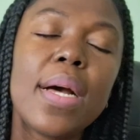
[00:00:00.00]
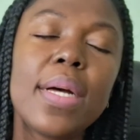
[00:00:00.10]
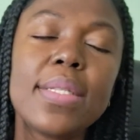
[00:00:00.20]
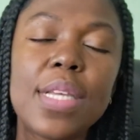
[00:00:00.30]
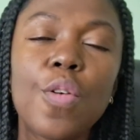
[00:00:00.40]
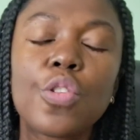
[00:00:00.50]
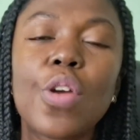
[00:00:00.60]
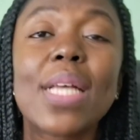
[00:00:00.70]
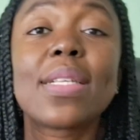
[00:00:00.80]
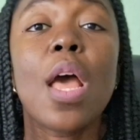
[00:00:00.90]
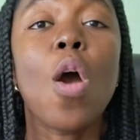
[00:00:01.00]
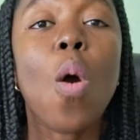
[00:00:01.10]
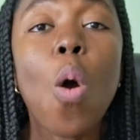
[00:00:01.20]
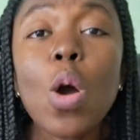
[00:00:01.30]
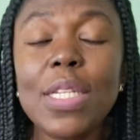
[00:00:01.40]
zero trust.
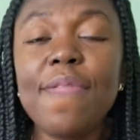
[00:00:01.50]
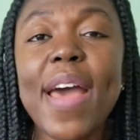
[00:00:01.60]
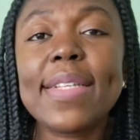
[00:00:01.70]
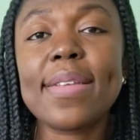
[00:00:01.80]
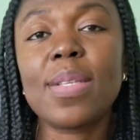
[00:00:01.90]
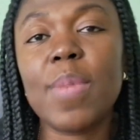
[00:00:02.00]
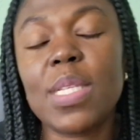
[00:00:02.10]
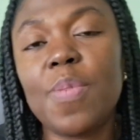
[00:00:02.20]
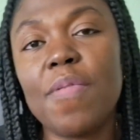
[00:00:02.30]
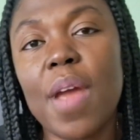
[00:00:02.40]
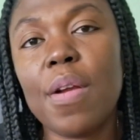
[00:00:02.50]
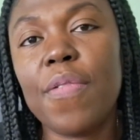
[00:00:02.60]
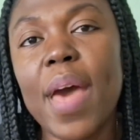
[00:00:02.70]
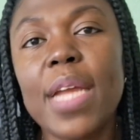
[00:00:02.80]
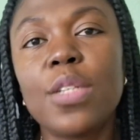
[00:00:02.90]
All devices must be
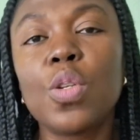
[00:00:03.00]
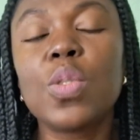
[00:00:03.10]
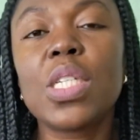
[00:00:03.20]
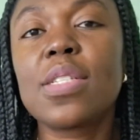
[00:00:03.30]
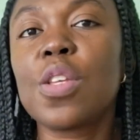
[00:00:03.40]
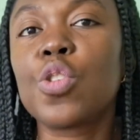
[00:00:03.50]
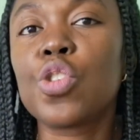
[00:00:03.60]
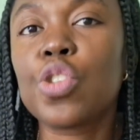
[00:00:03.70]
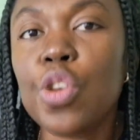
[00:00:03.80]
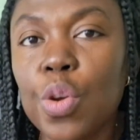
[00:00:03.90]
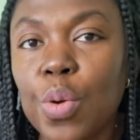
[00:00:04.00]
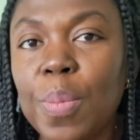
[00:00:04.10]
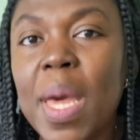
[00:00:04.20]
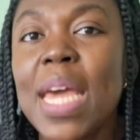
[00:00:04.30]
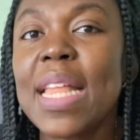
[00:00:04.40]
verified. Don't just
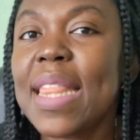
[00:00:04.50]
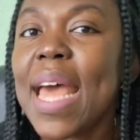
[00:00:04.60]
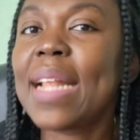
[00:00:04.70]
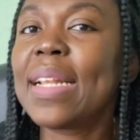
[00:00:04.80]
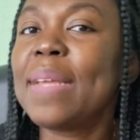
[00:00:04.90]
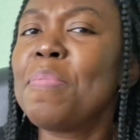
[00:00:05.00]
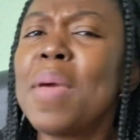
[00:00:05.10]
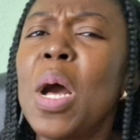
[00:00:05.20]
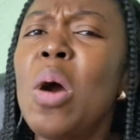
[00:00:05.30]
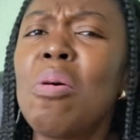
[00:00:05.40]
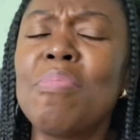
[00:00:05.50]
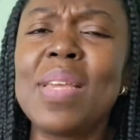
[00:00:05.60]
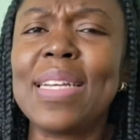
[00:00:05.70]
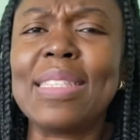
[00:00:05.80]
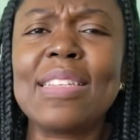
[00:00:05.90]
assume that,
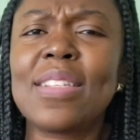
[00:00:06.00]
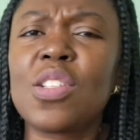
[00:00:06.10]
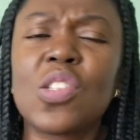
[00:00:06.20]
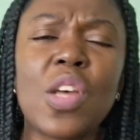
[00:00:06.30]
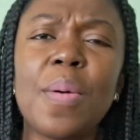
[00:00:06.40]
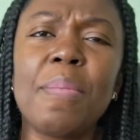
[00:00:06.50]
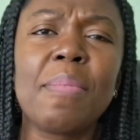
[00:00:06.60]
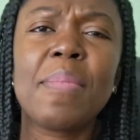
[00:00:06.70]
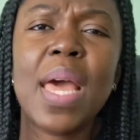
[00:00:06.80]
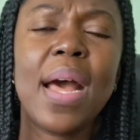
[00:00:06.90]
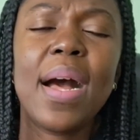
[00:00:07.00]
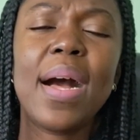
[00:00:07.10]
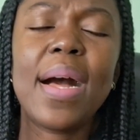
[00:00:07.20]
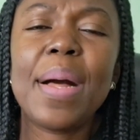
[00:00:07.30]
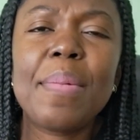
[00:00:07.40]
because this is a
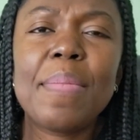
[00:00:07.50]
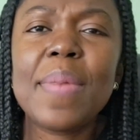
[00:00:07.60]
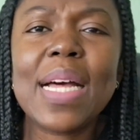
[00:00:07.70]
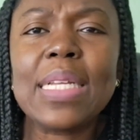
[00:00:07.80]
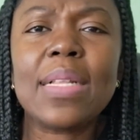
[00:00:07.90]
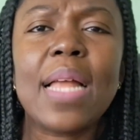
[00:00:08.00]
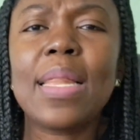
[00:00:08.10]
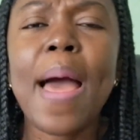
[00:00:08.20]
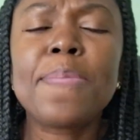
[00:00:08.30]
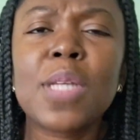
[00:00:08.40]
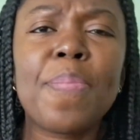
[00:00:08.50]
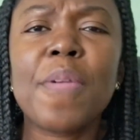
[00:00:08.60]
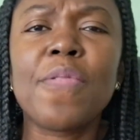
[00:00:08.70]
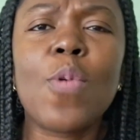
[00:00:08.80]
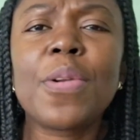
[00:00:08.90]
laptop
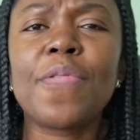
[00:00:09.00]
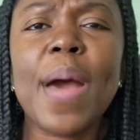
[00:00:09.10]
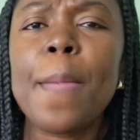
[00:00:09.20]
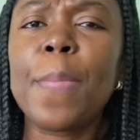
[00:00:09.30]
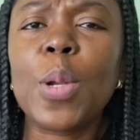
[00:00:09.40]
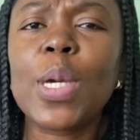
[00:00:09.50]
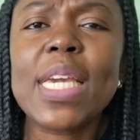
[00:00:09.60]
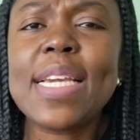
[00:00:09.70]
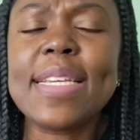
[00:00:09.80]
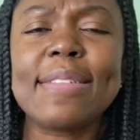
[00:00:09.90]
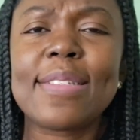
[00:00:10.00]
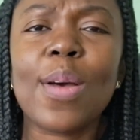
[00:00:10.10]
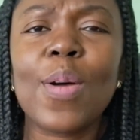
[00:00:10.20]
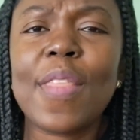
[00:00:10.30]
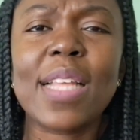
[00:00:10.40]
of one of our employees,
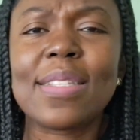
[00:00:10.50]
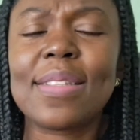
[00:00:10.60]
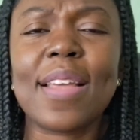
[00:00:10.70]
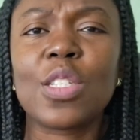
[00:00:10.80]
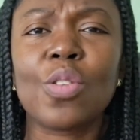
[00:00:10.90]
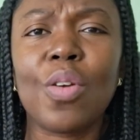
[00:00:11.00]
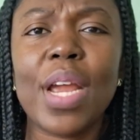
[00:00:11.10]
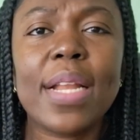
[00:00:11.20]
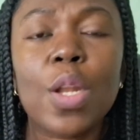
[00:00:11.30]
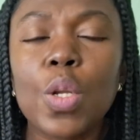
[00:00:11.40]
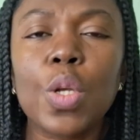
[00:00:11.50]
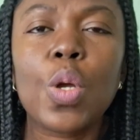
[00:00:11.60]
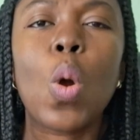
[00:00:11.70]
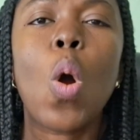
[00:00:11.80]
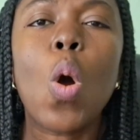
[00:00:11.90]
so that's great.
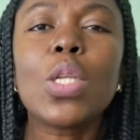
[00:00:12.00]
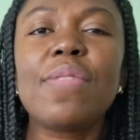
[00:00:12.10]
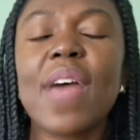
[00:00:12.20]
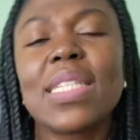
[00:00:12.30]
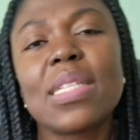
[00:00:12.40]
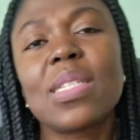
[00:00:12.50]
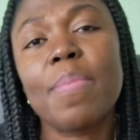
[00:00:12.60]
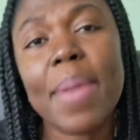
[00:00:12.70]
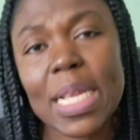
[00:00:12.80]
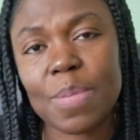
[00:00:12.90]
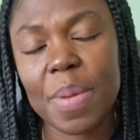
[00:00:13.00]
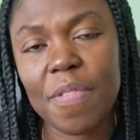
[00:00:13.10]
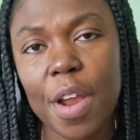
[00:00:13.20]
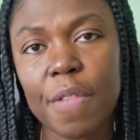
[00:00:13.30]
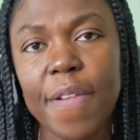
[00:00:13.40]
No. All devices must be
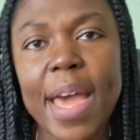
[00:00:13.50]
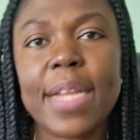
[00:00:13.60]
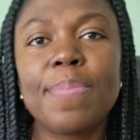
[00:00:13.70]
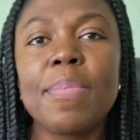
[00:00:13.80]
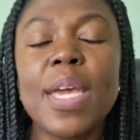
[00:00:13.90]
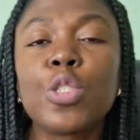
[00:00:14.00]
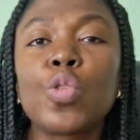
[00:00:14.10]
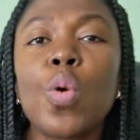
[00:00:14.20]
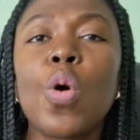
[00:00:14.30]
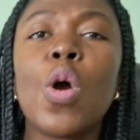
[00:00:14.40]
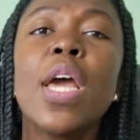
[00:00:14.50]
verified. Make sure